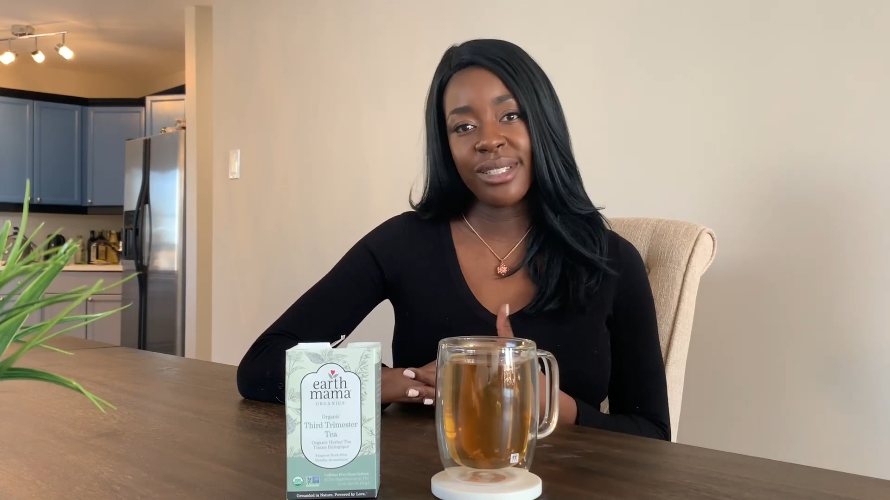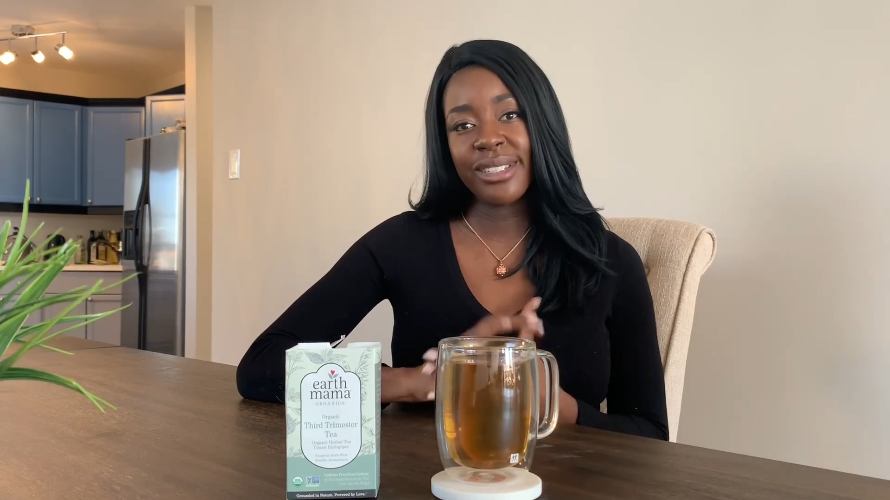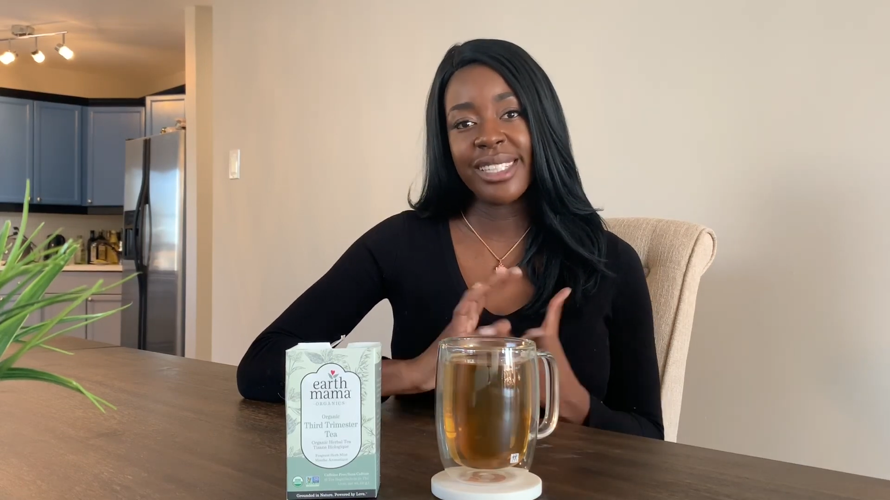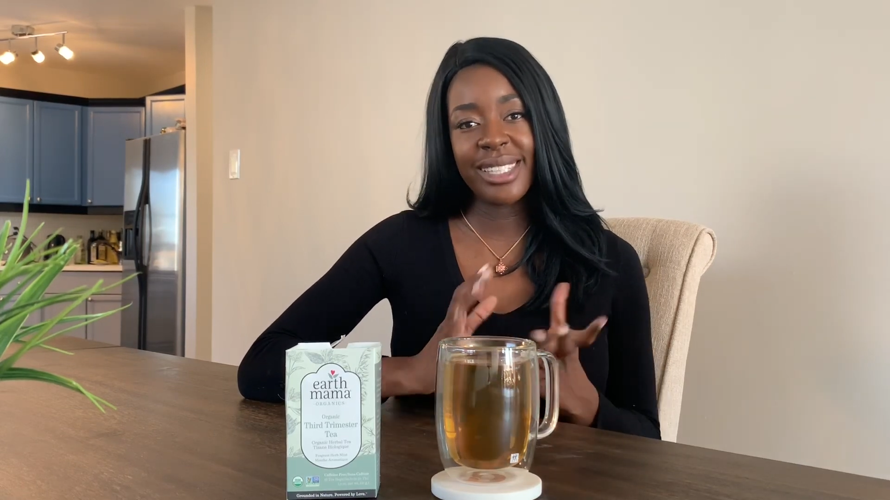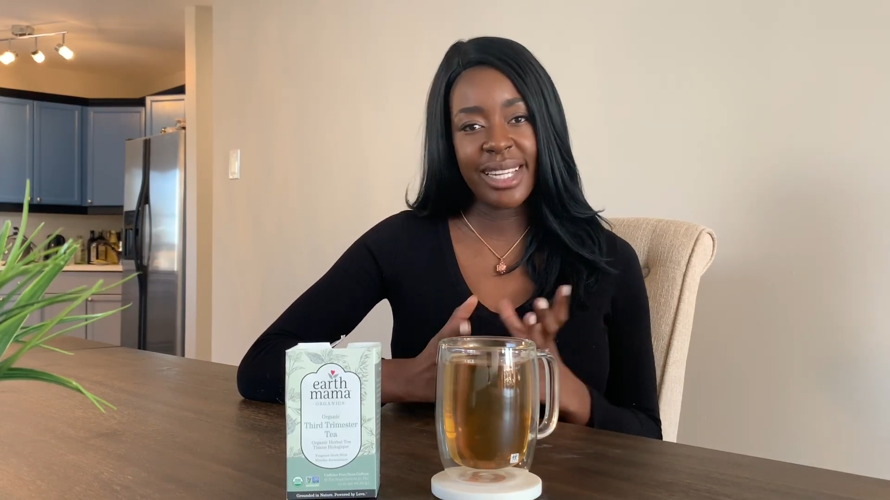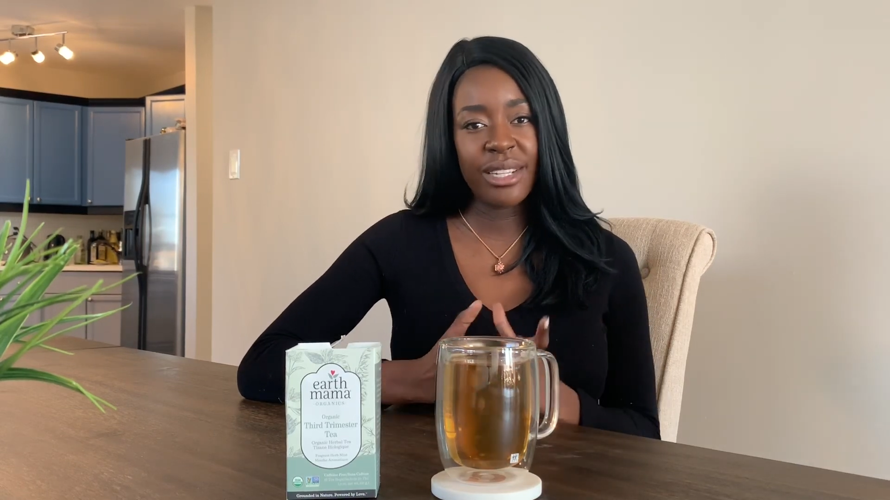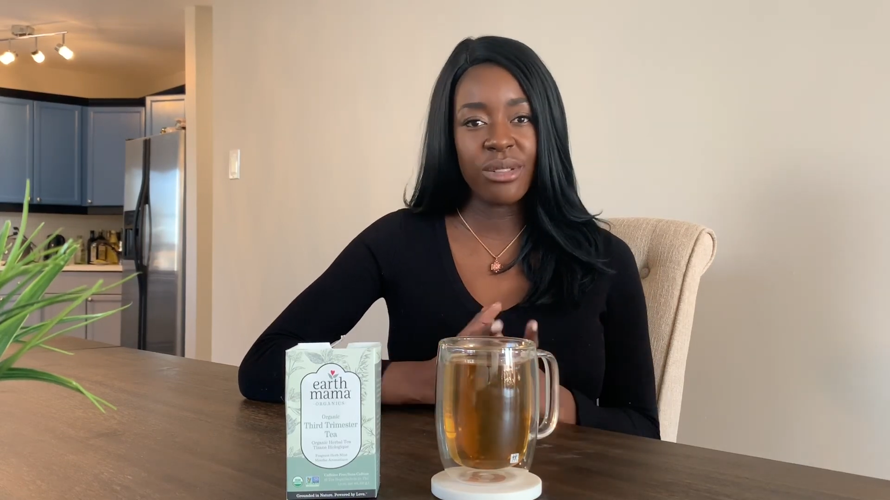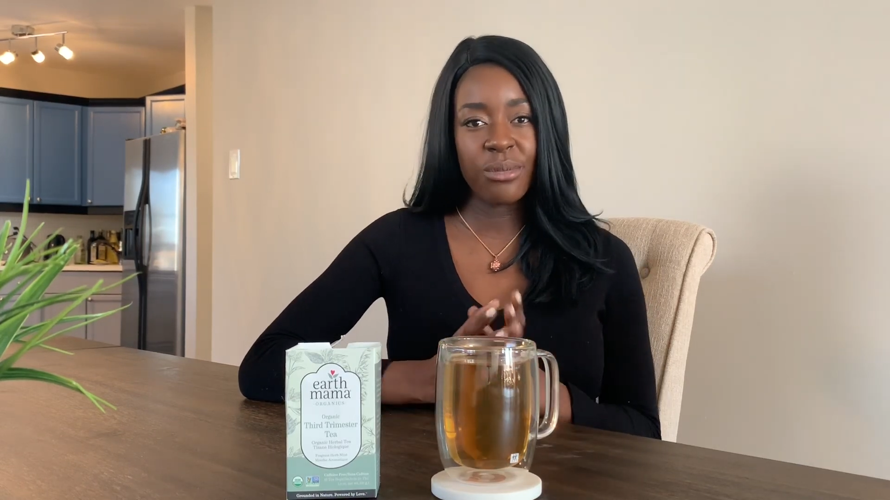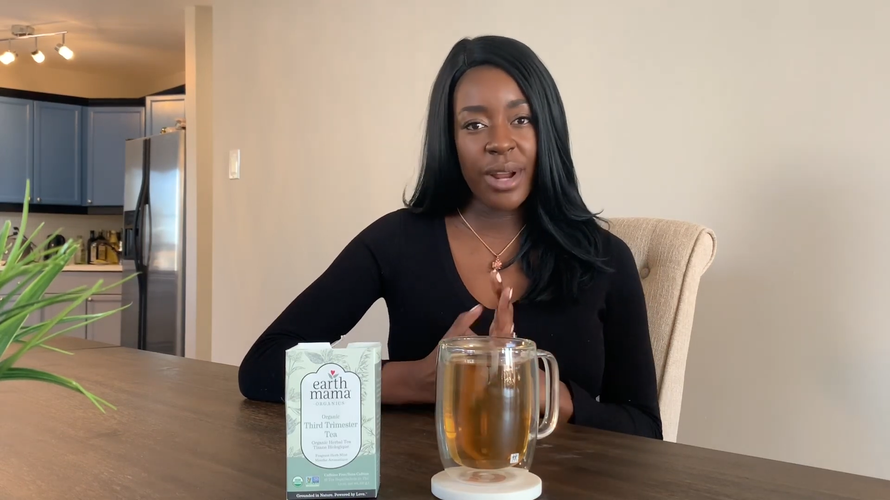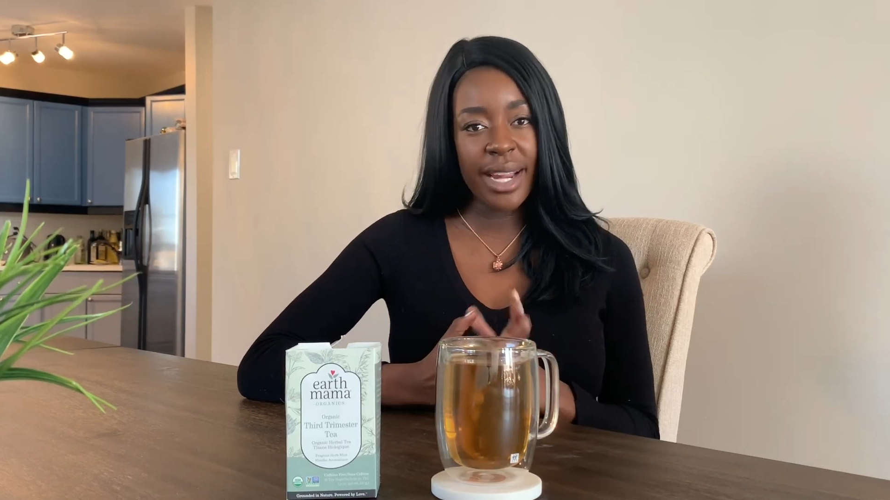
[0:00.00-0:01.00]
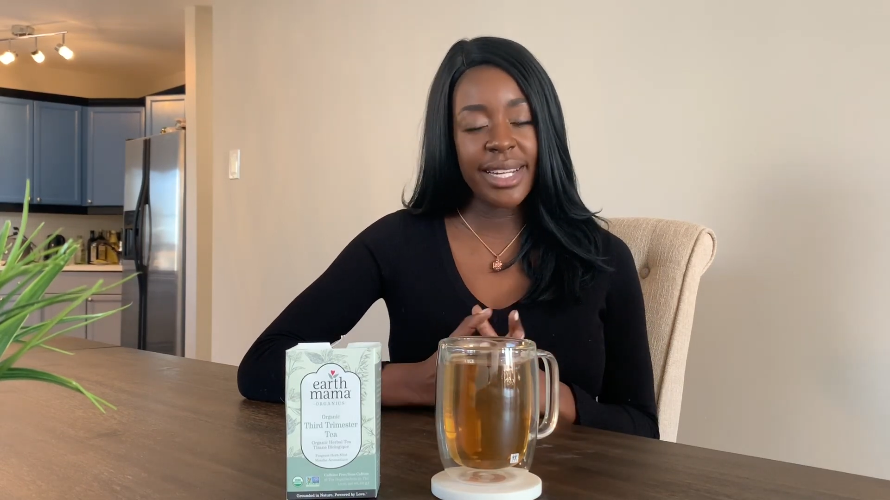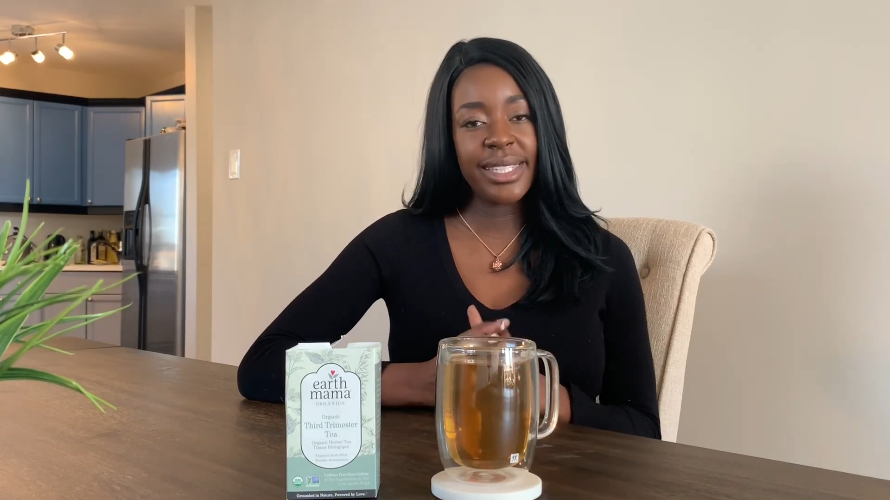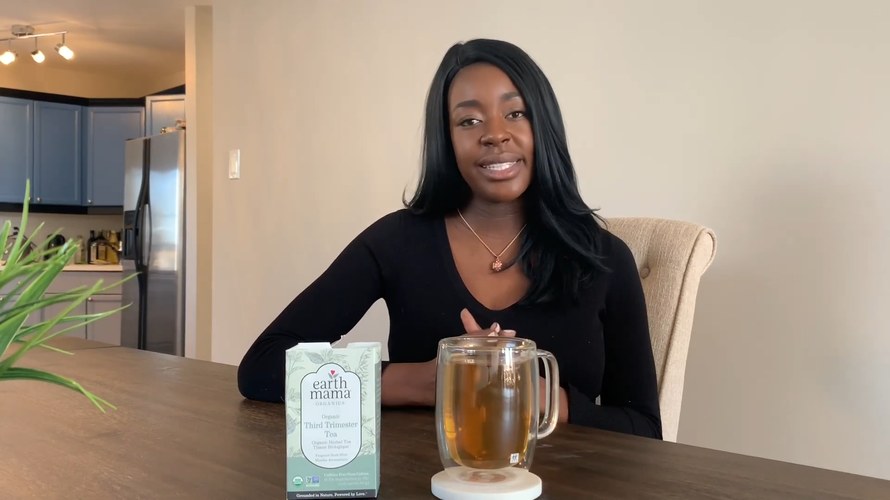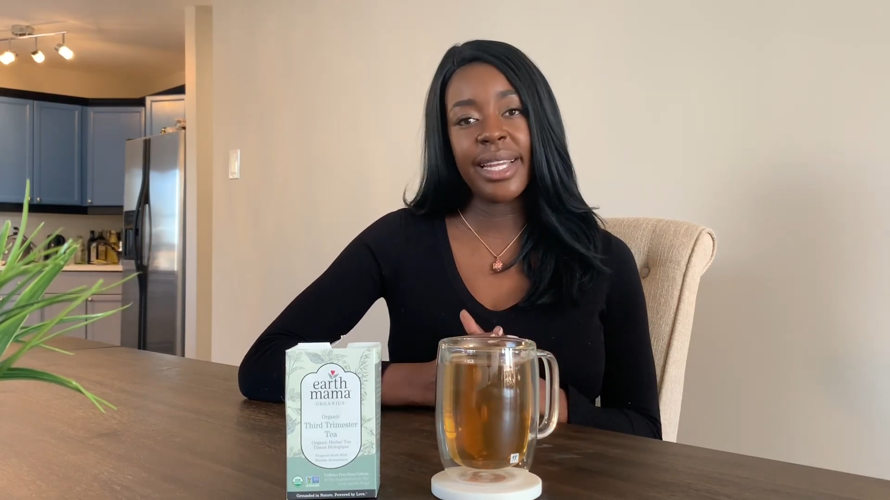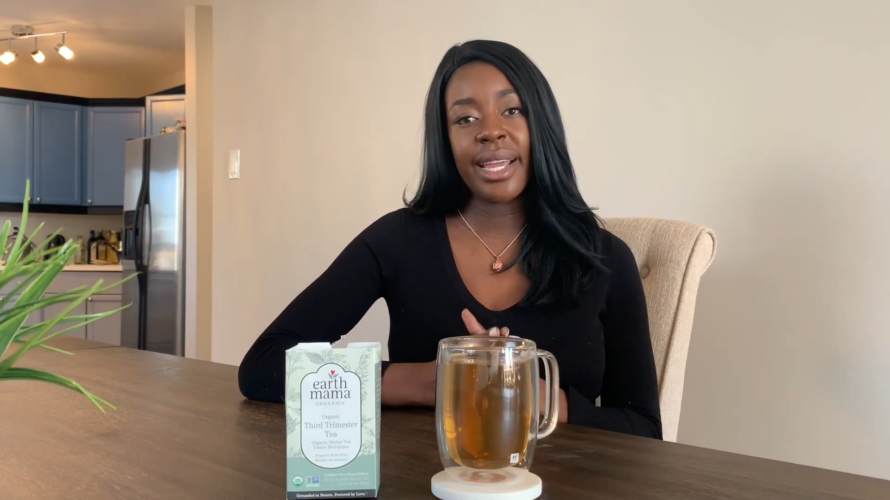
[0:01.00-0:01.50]
to this stage in
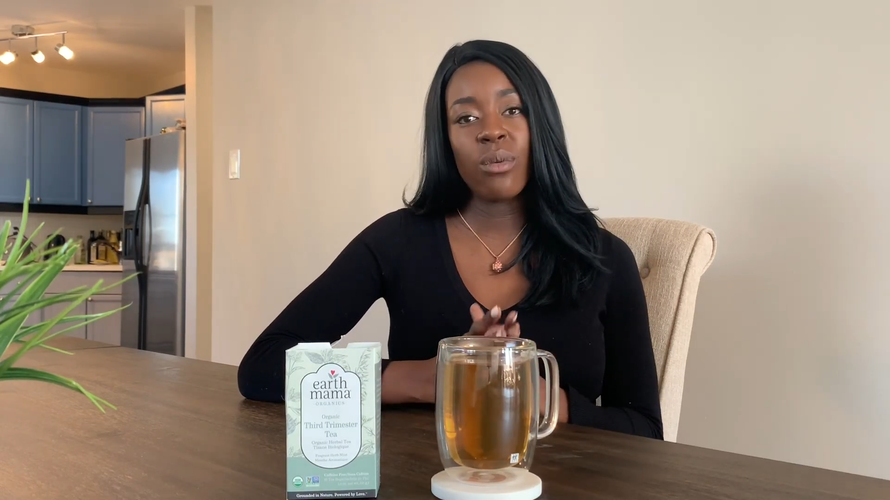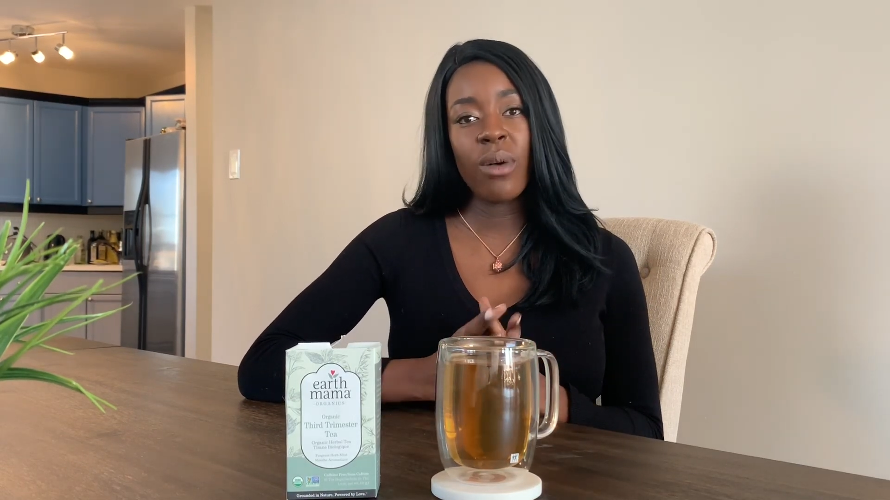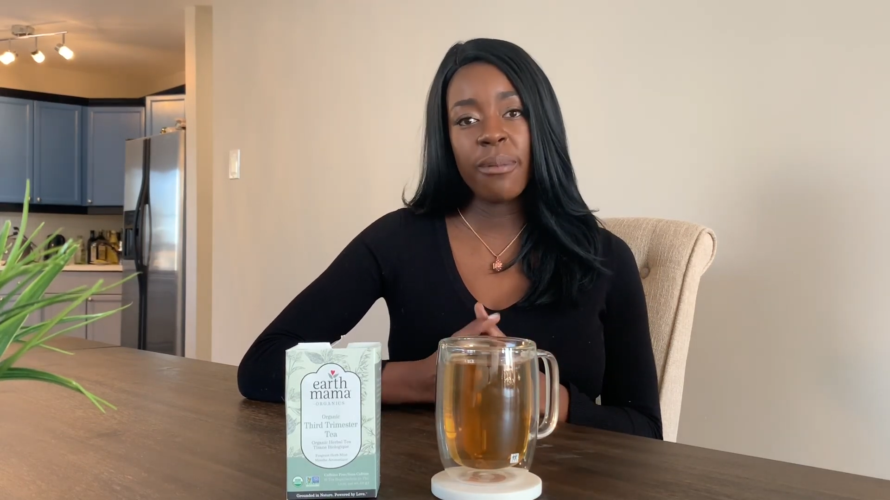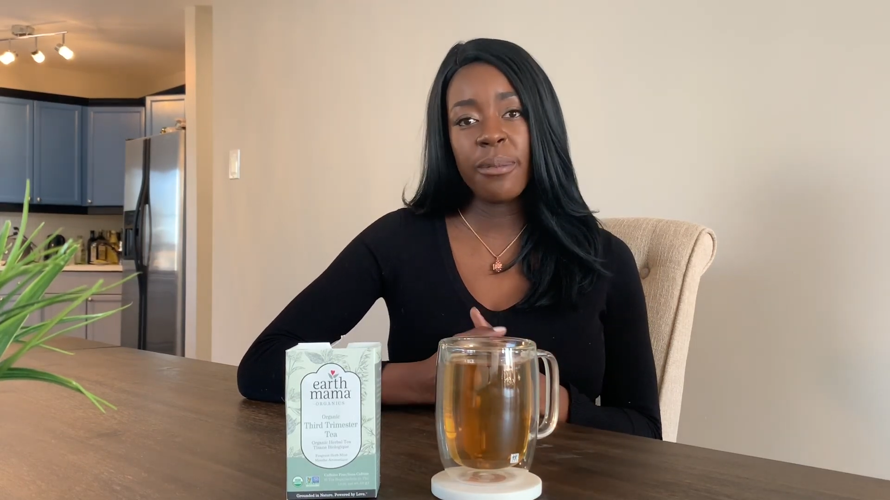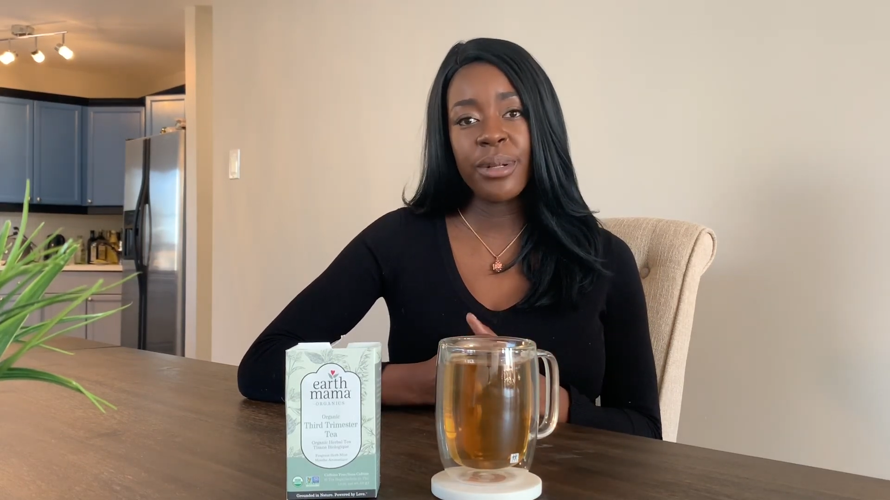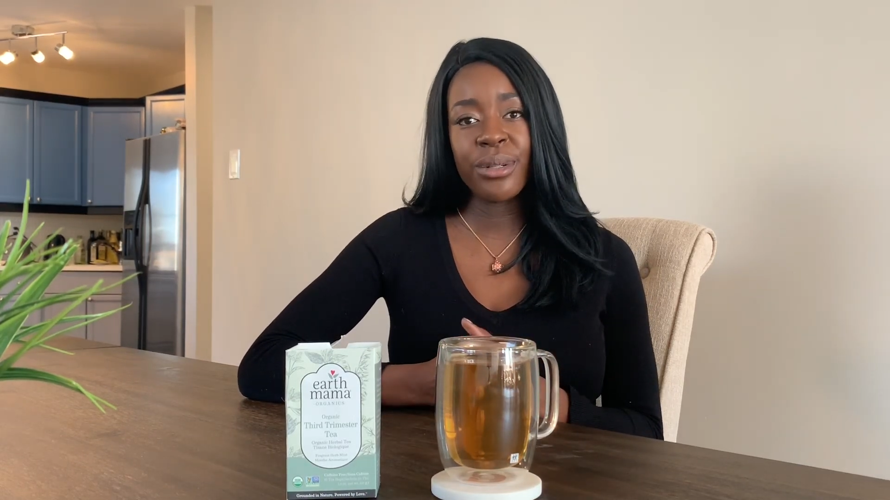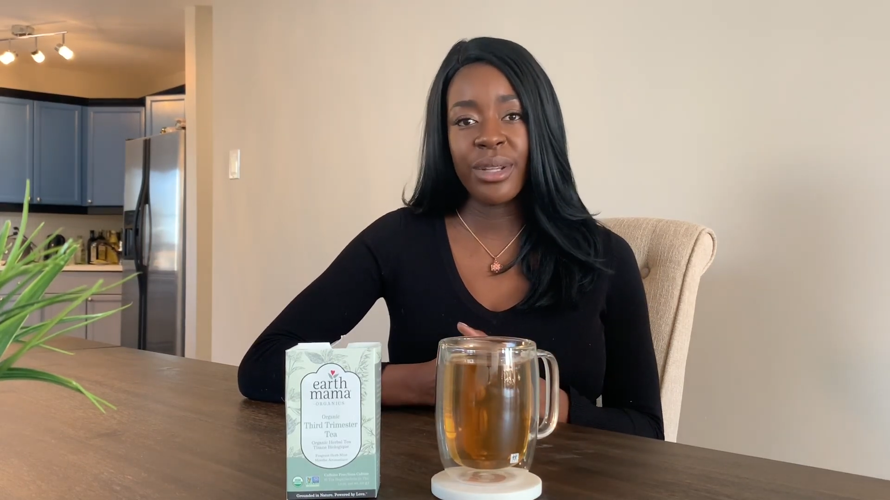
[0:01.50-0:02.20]
pregnancy and what people are